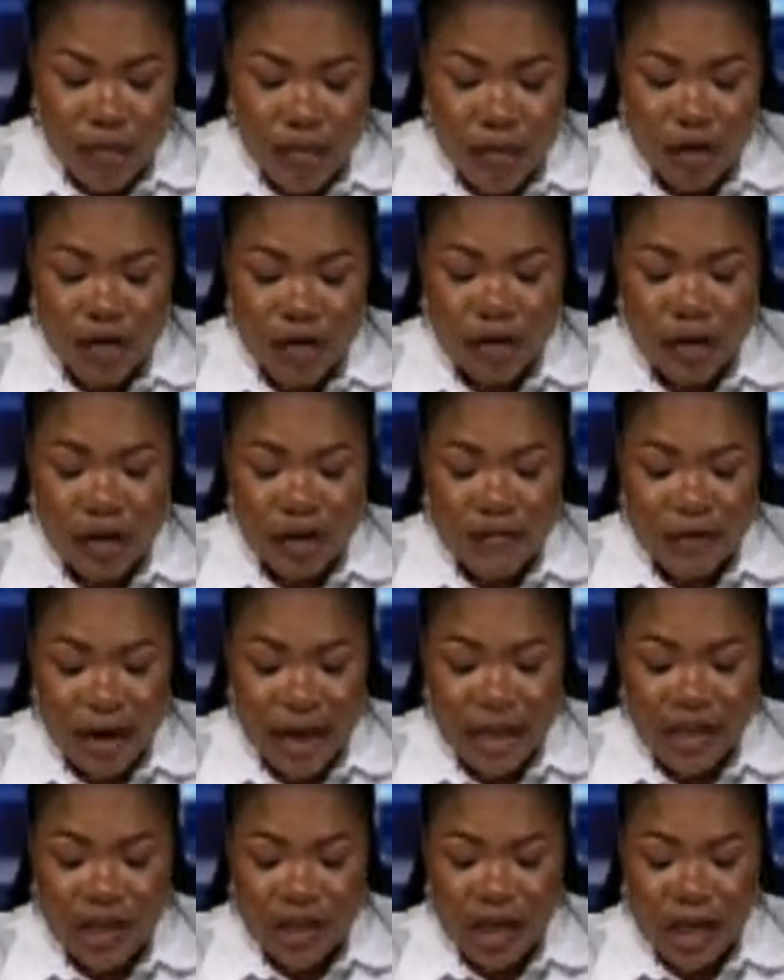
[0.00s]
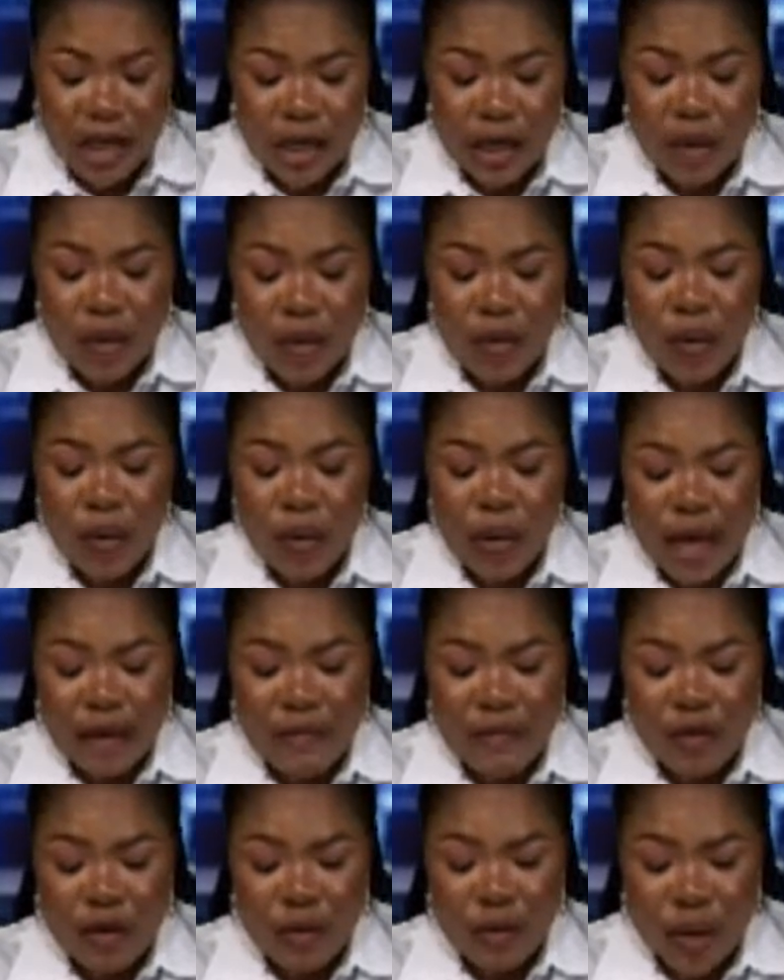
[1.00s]
Motula Raj and co will
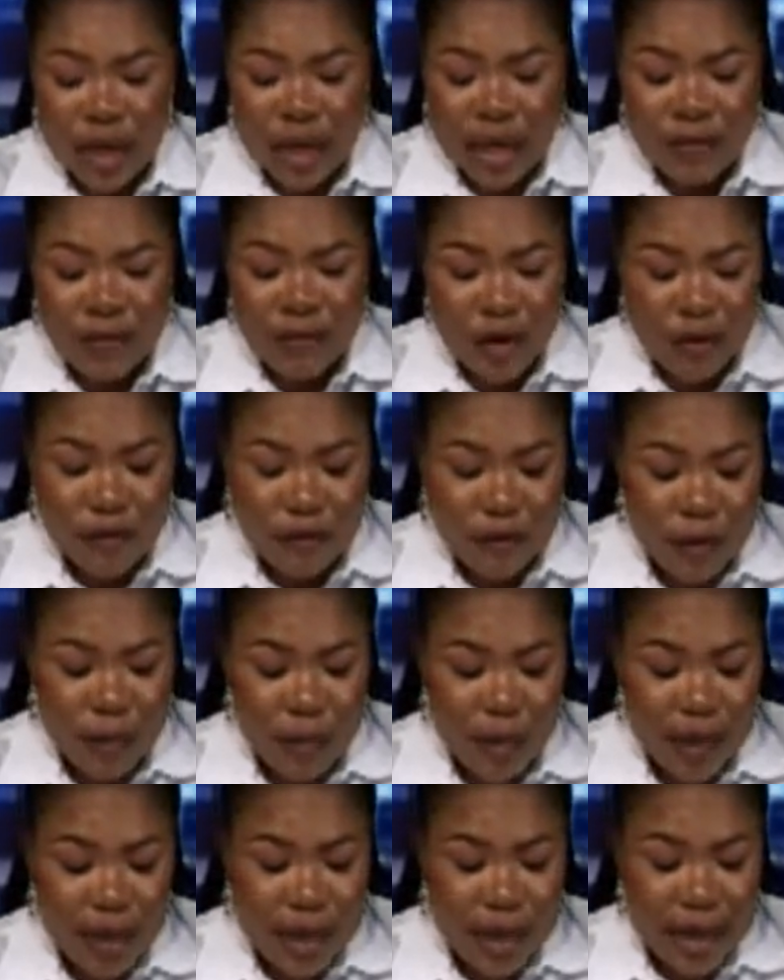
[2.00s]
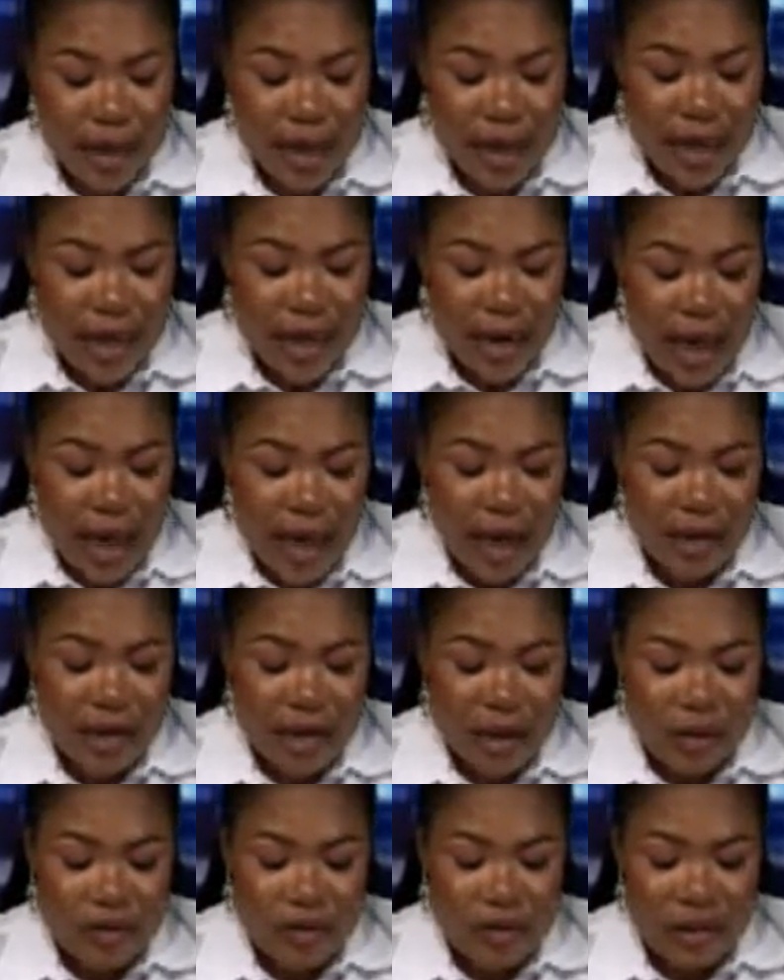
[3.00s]
have to quickly regroup and iron
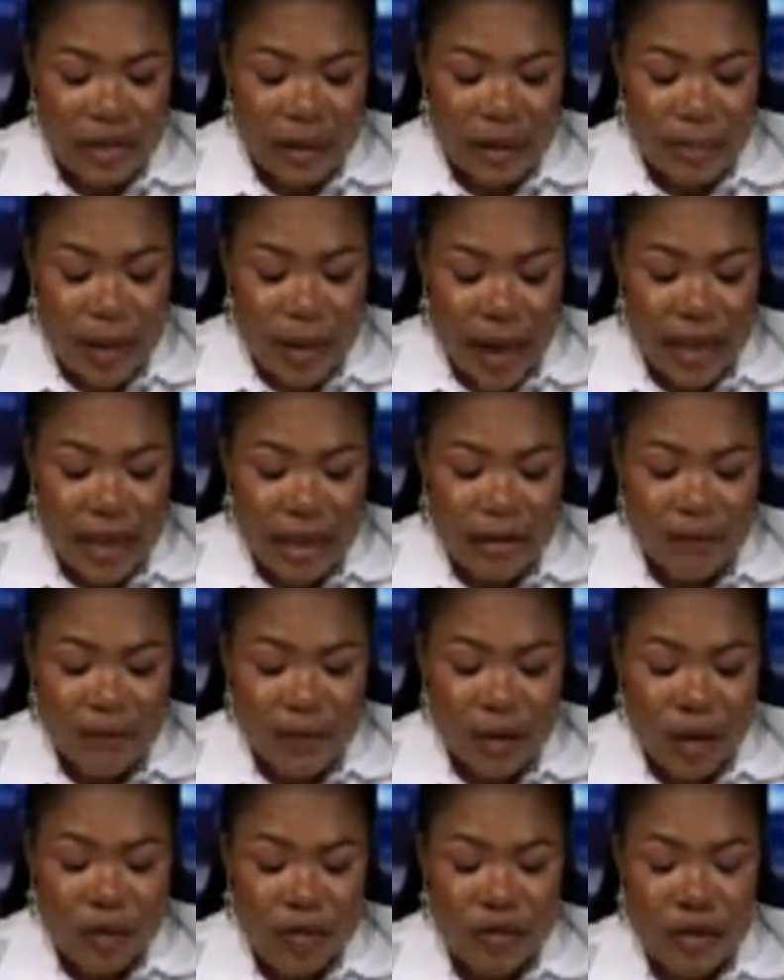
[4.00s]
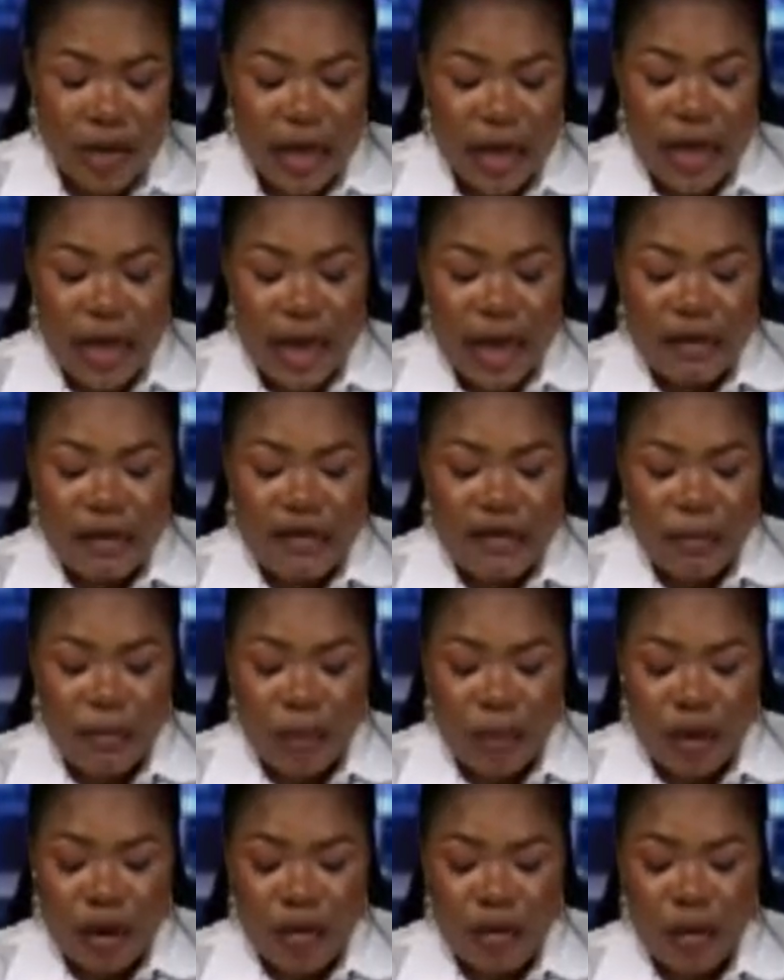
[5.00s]
out their battling flaws as they
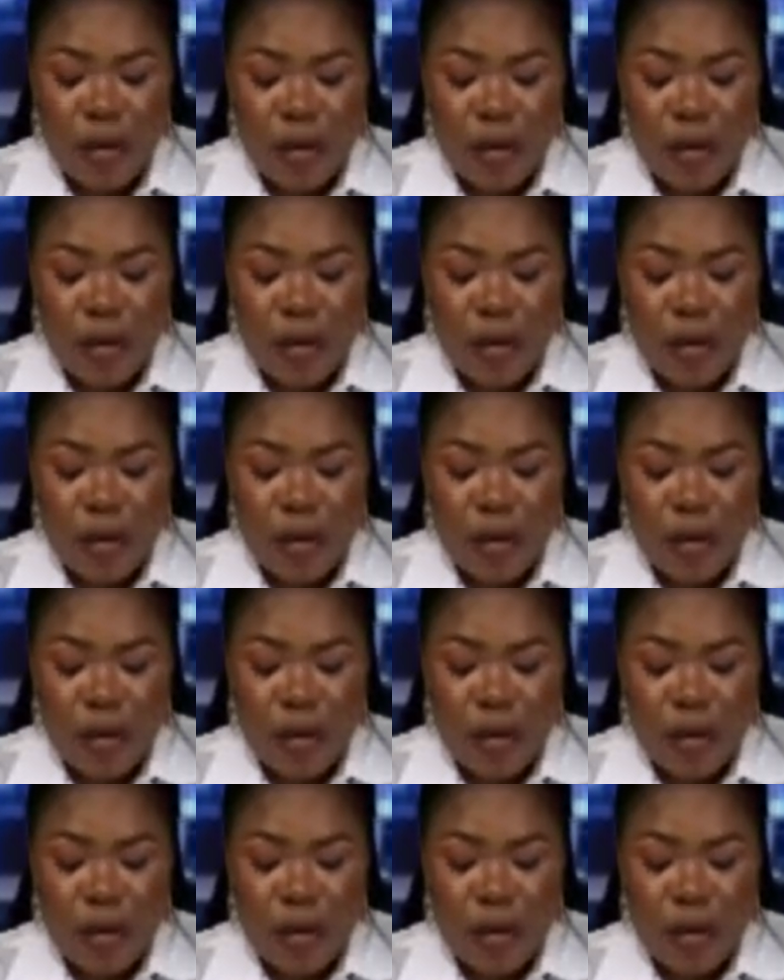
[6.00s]
plot